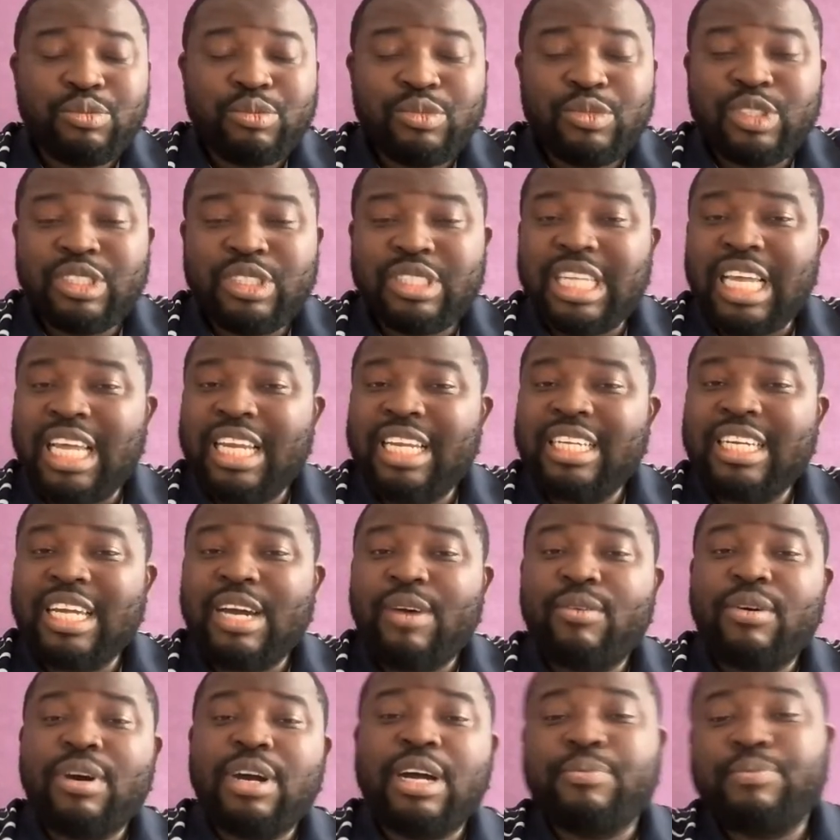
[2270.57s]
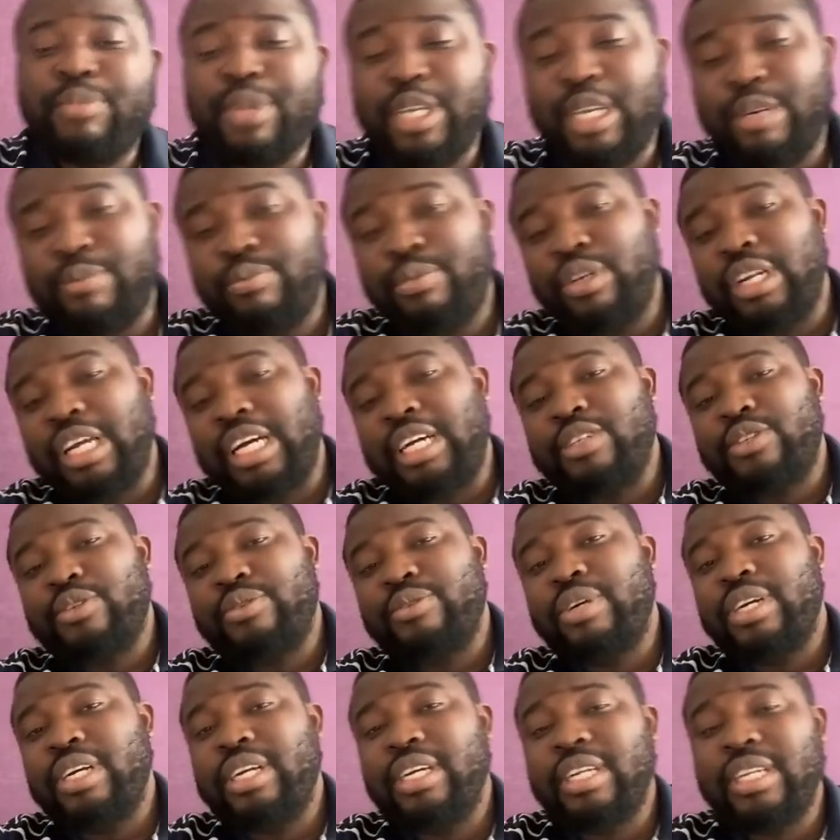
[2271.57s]
telling our people as
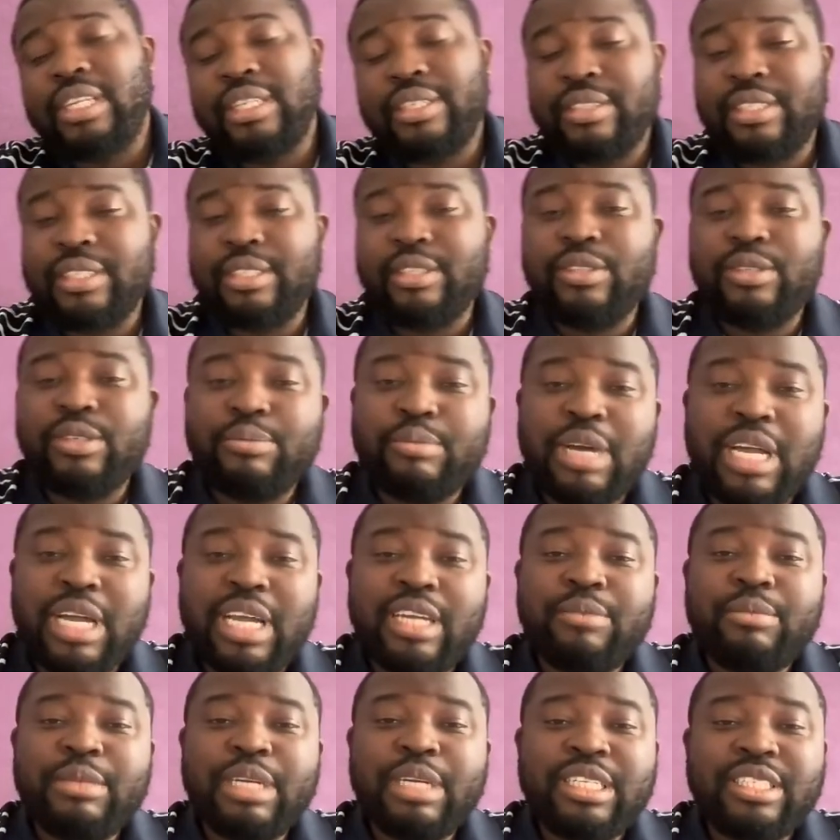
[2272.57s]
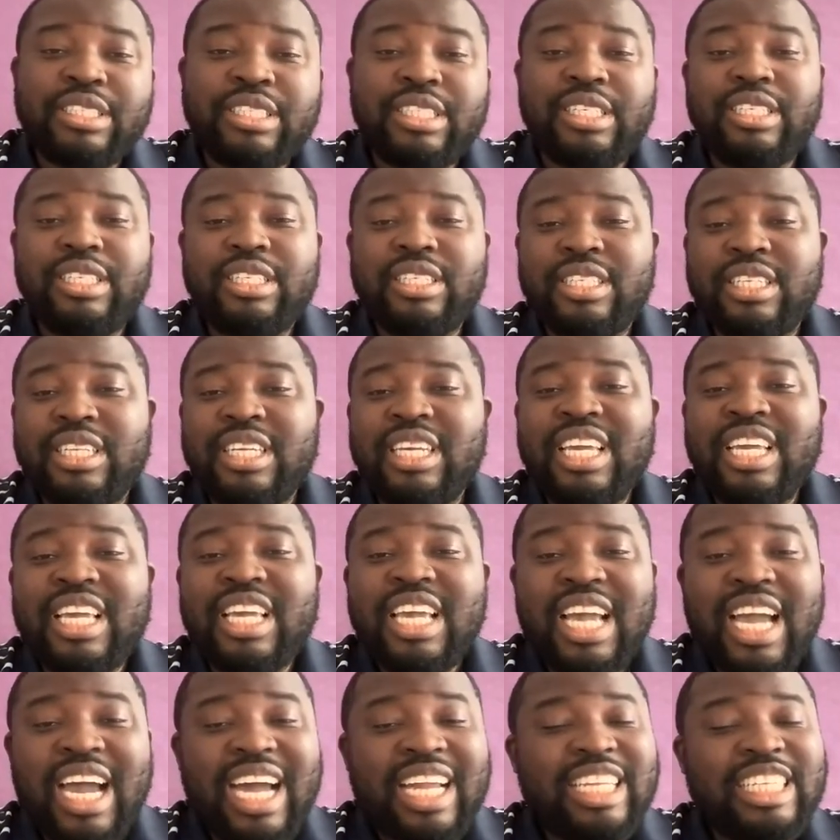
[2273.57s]
well, my mentees,
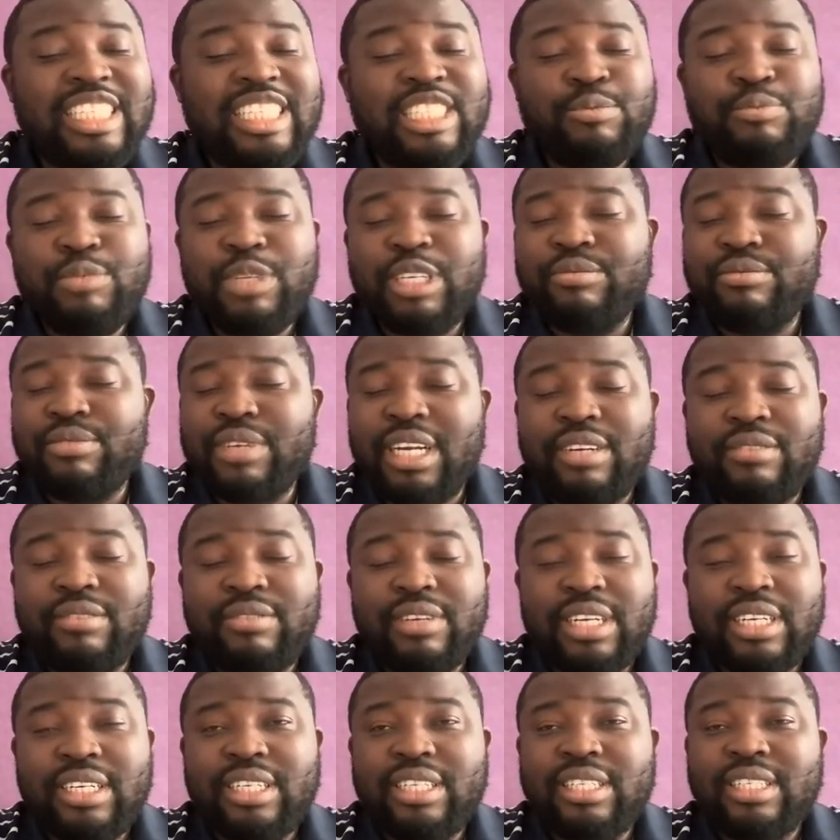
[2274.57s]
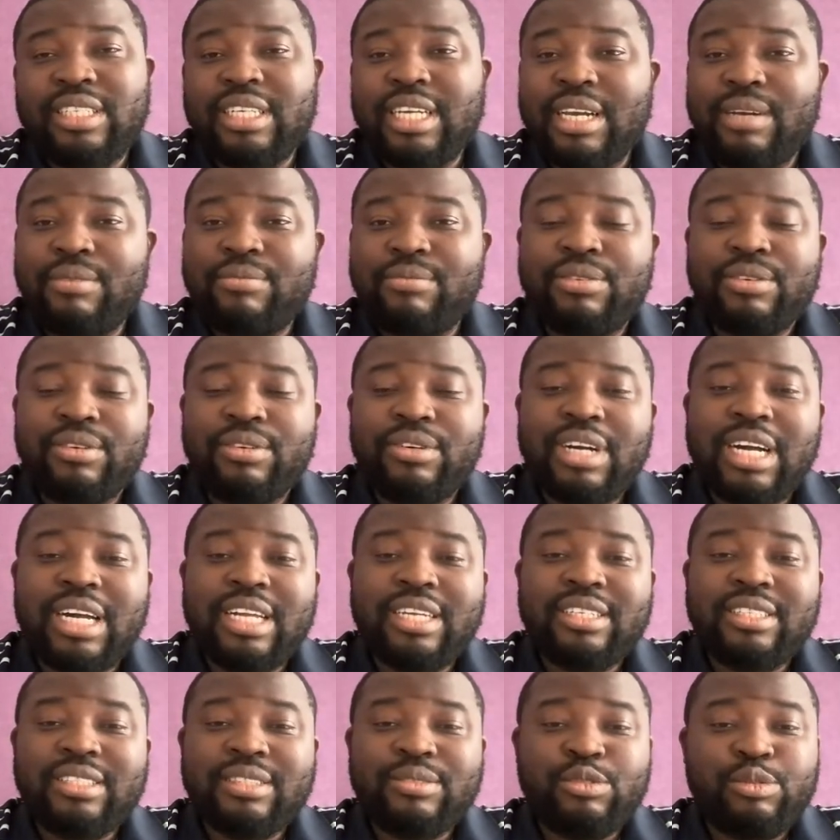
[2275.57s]
and it's been very, very helpful.
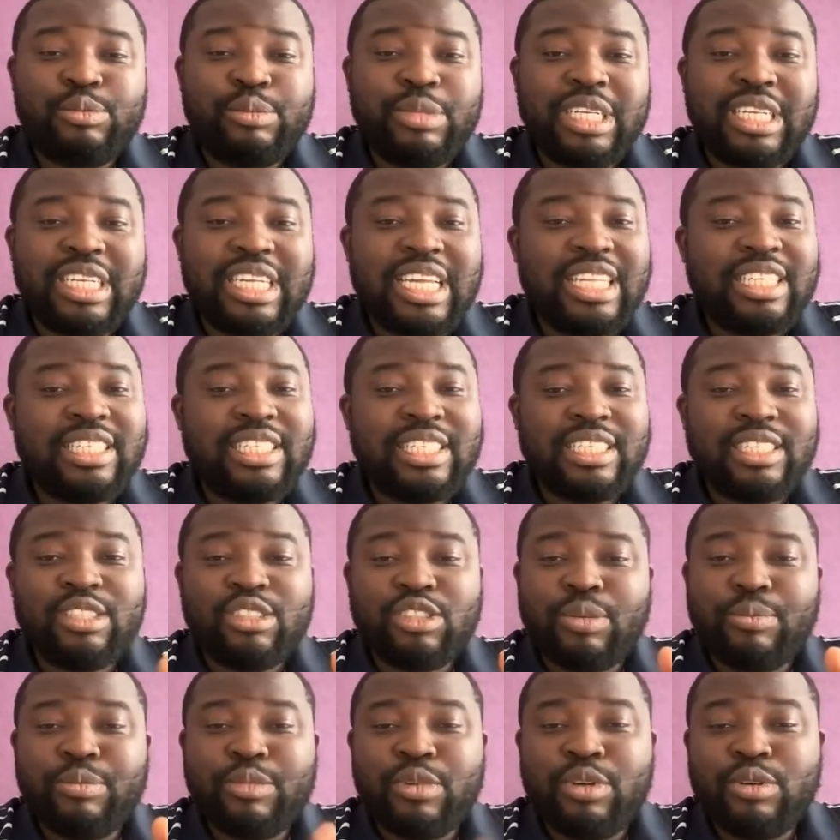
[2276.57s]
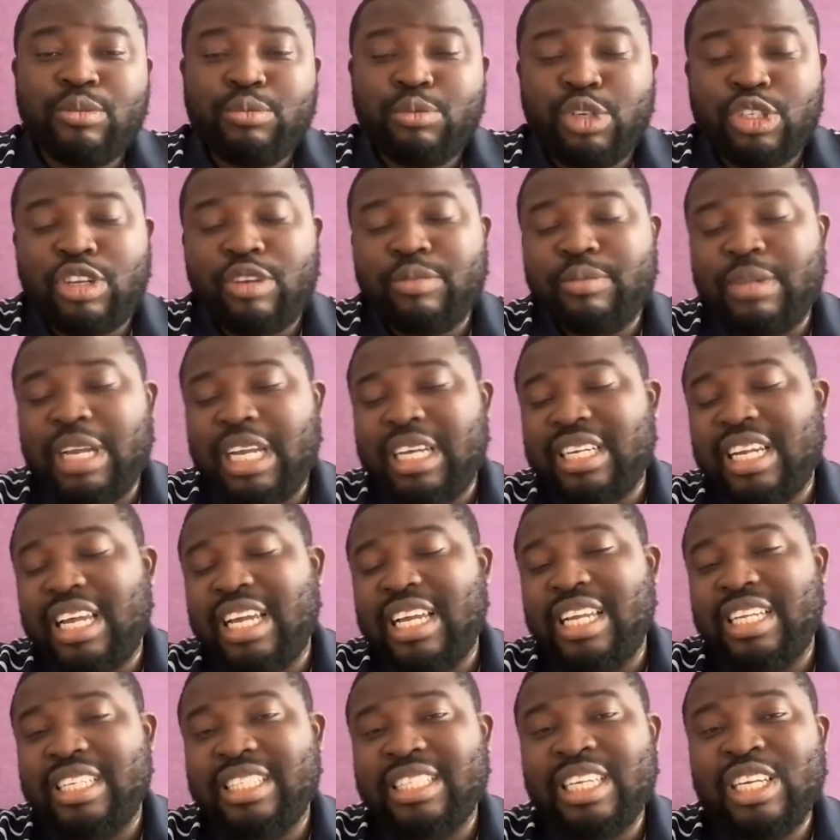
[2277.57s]
And we've been getting most of my
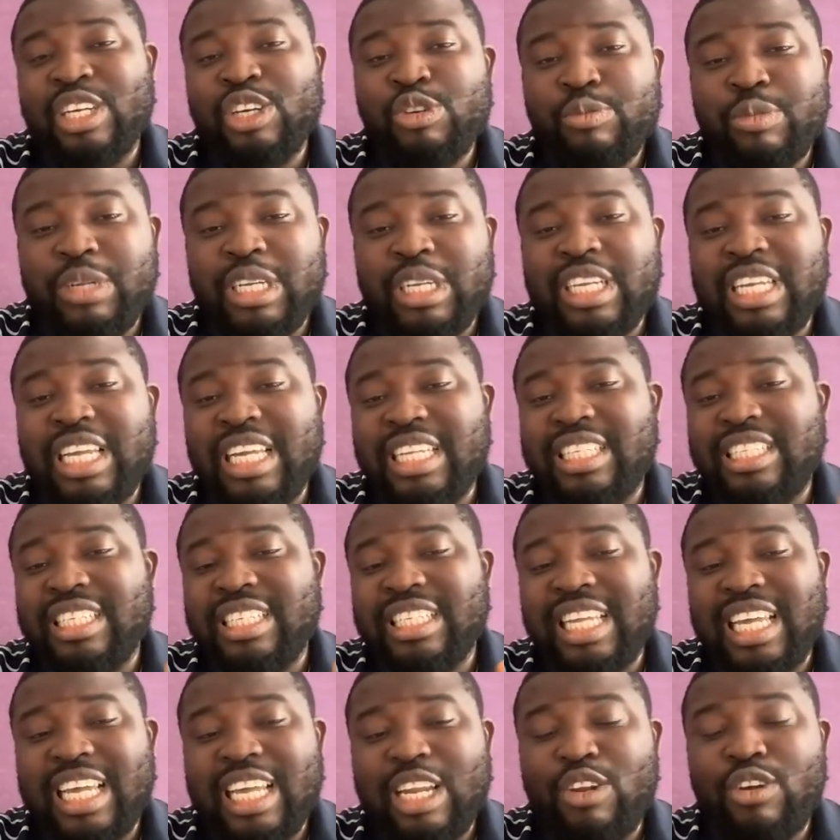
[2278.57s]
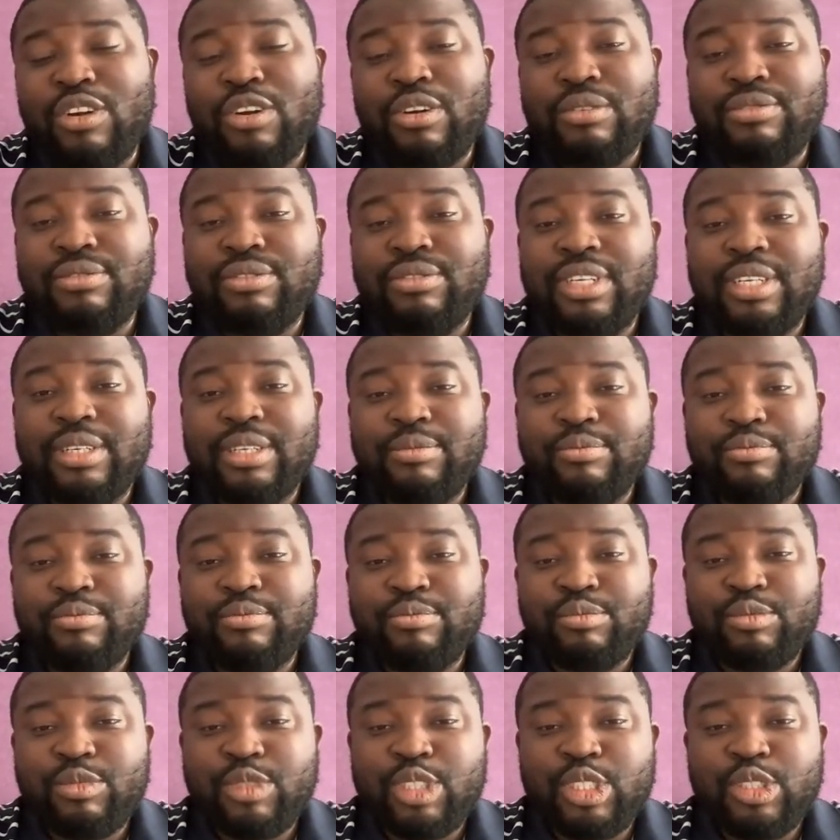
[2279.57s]
clients been getting a lot of
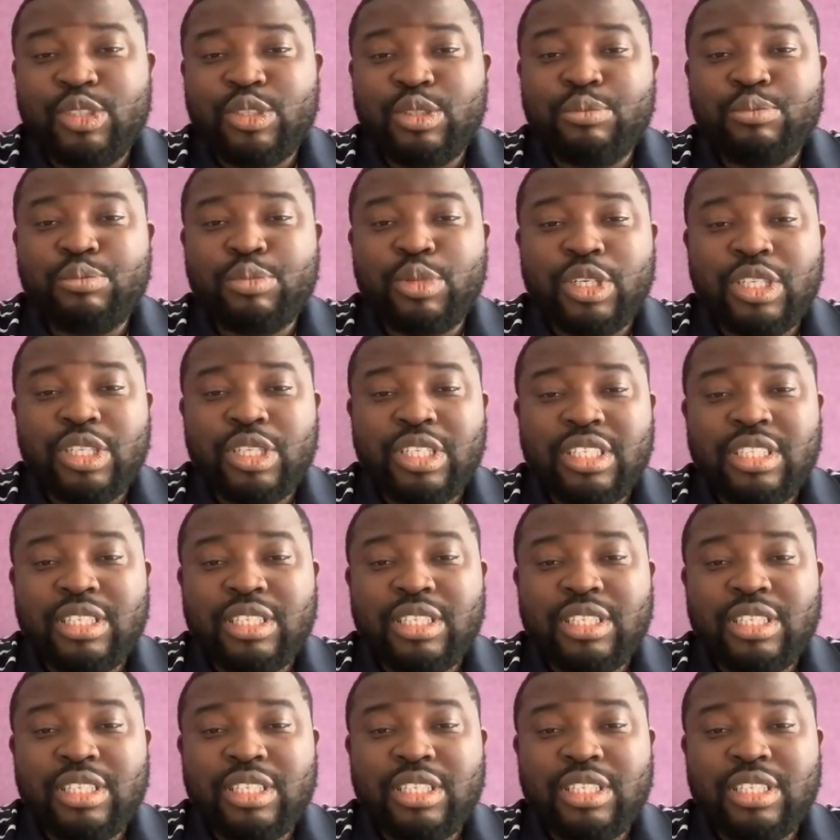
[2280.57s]
positive